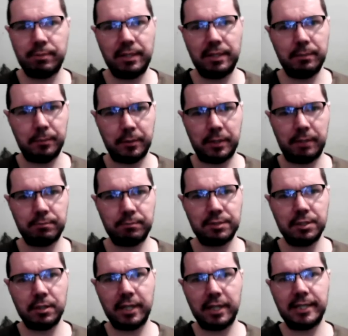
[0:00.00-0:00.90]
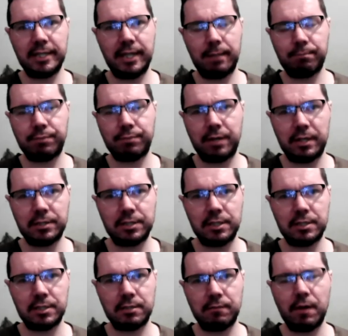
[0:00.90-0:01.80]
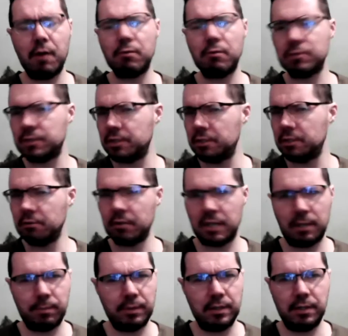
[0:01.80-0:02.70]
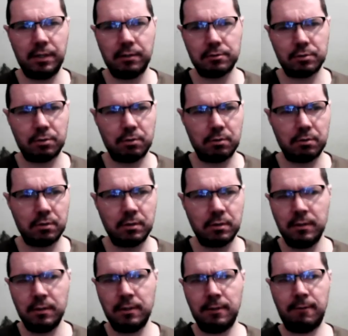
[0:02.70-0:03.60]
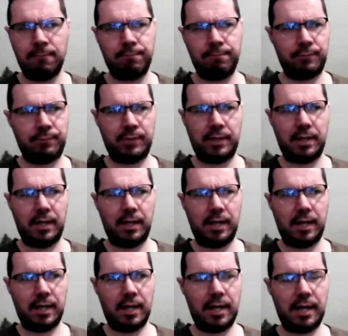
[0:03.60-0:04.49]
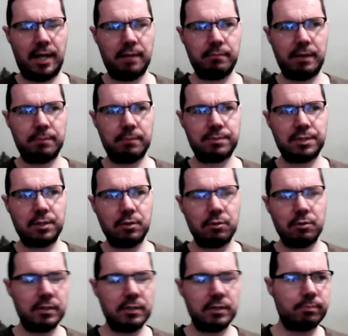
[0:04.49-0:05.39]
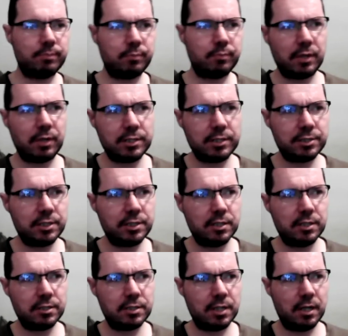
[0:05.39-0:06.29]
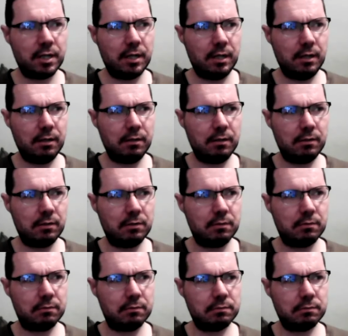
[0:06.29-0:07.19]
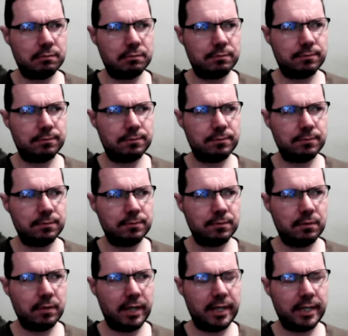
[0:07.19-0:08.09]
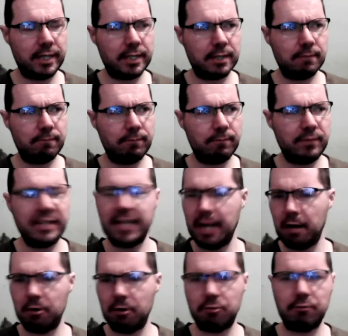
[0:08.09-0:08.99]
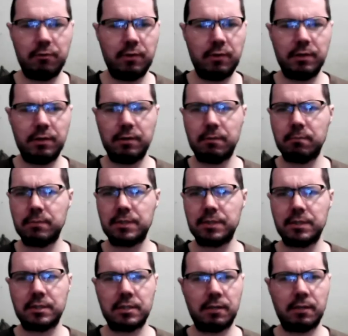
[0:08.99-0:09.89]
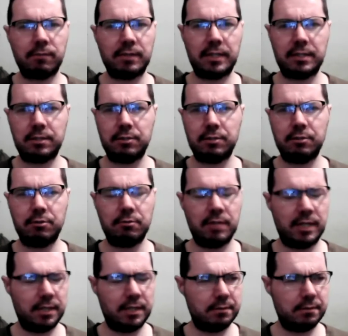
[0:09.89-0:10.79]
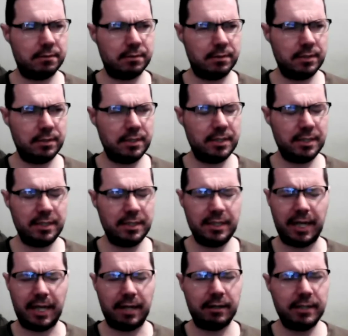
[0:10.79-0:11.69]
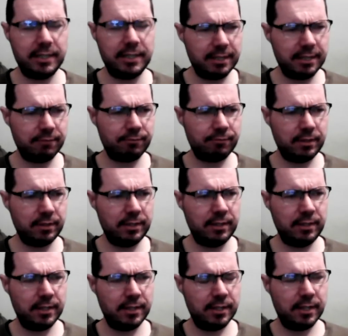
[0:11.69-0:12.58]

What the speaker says: people. I'm still like in that process of, oh, it's still a couple of years old. I'm still learning the process of like the algorithms and stuff like that too. And yeah, I definitely